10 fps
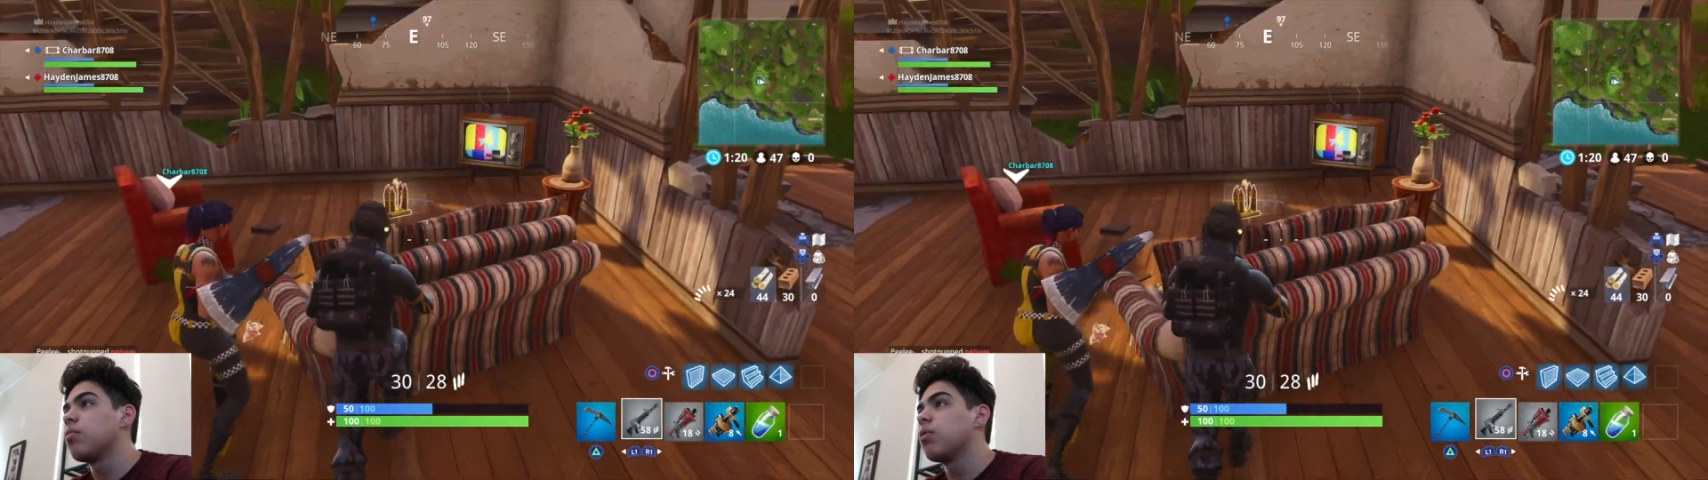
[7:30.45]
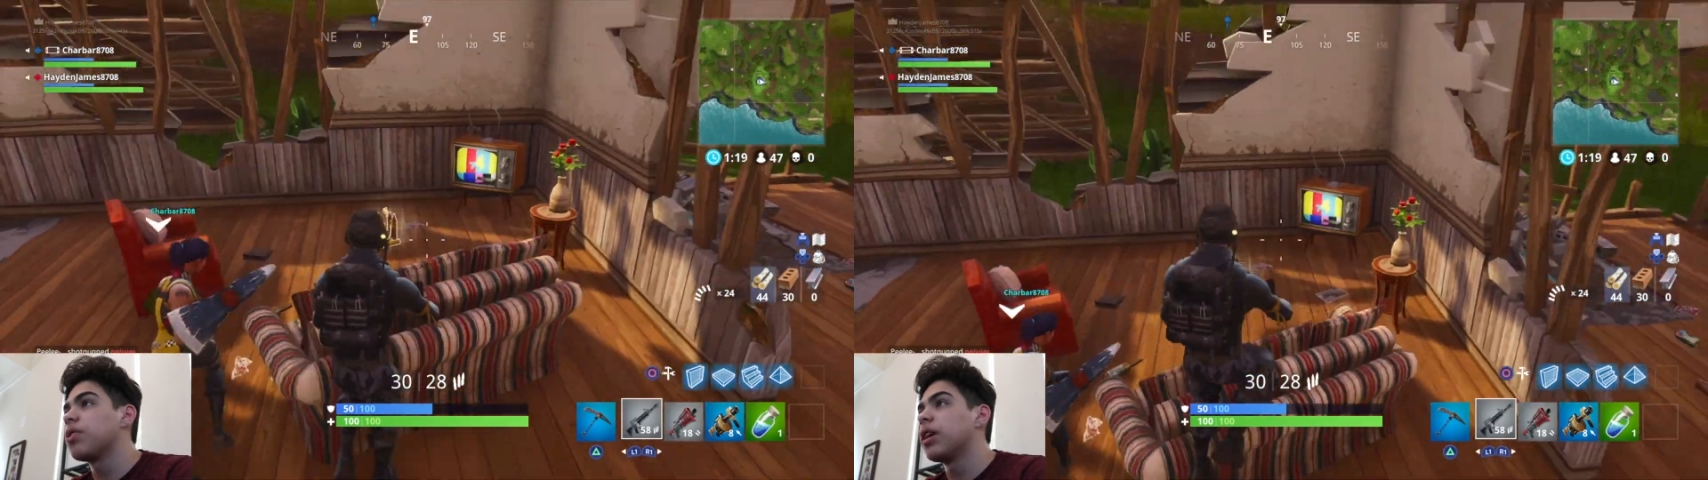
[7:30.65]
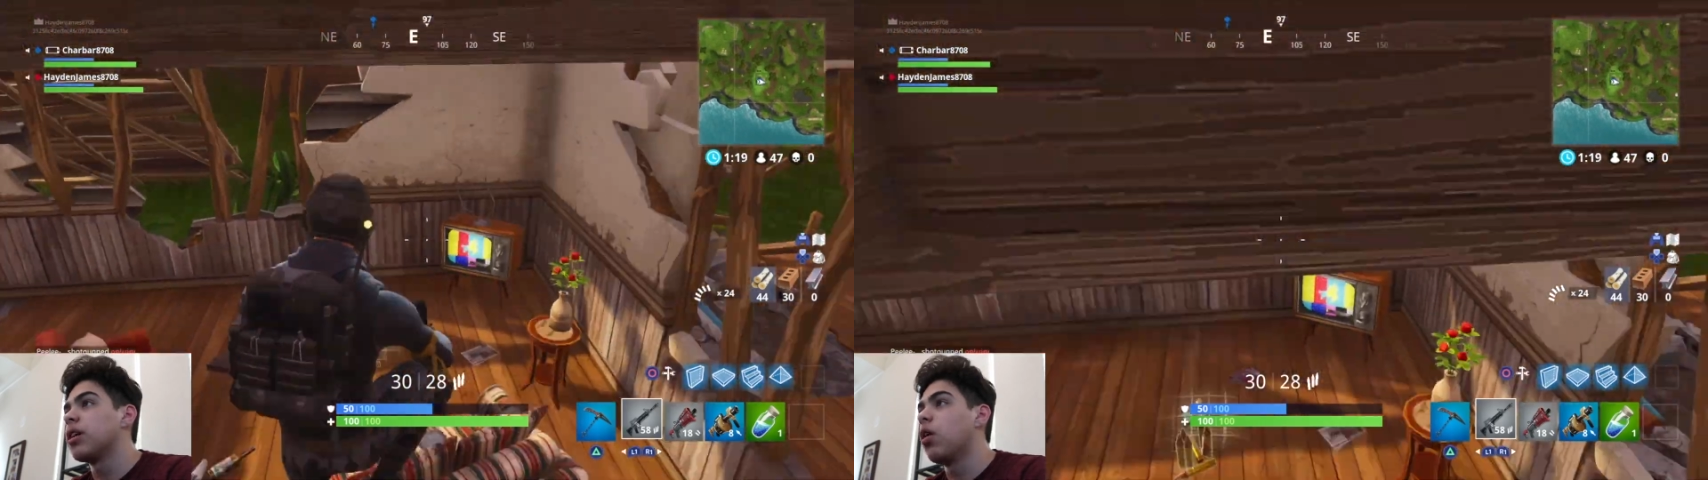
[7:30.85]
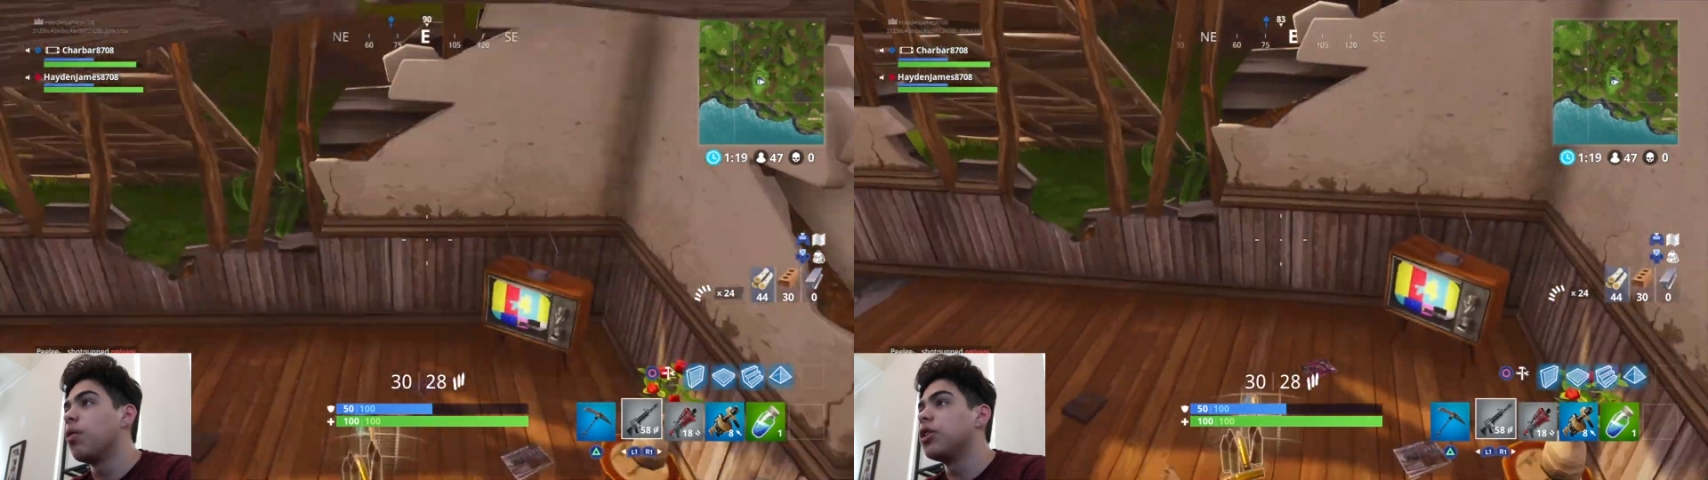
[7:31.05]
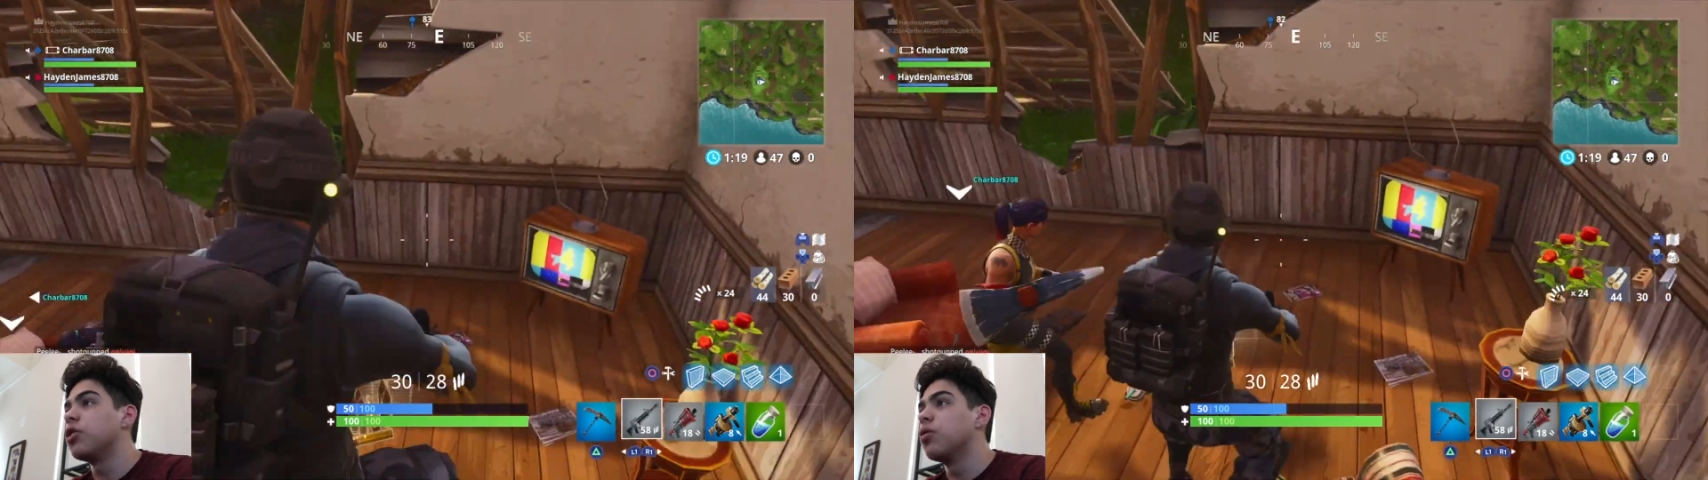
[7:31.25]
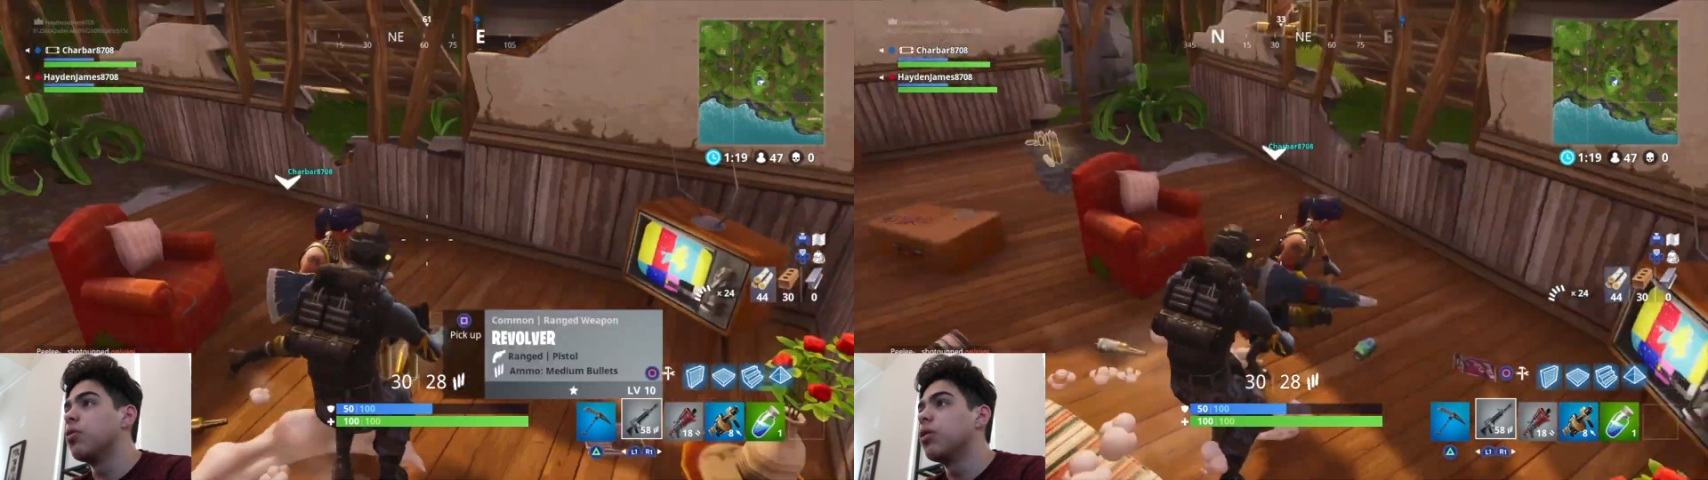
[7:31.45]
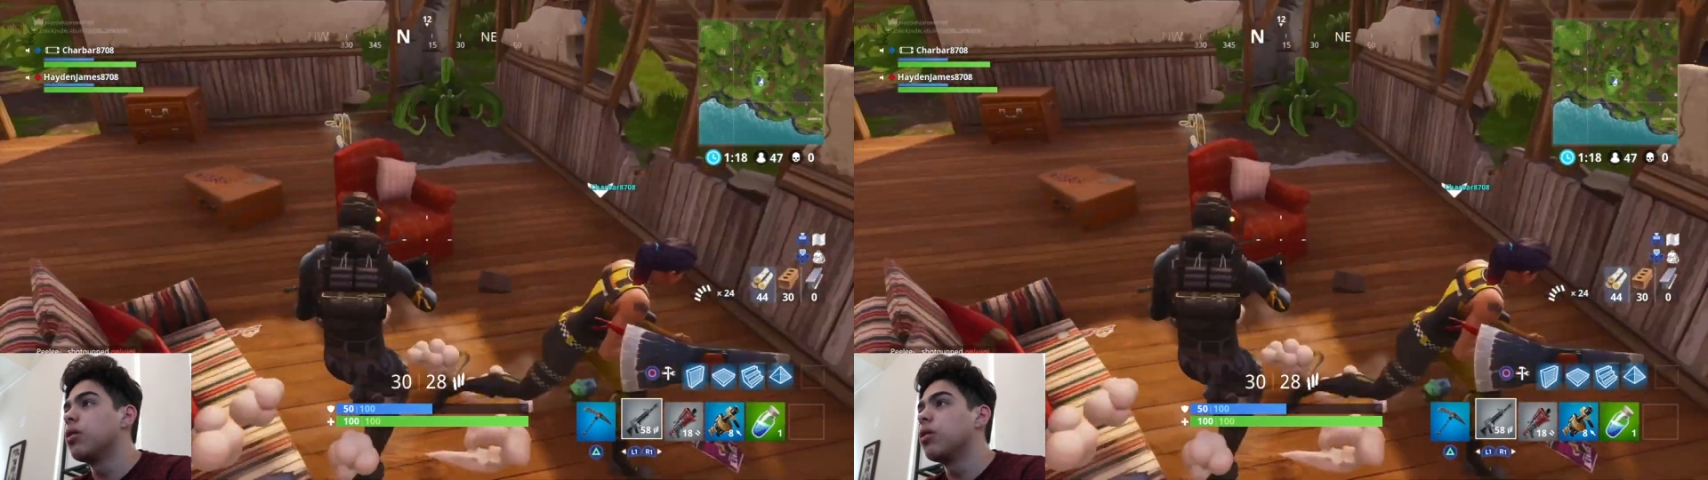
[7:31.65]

What thing? Oh, they do?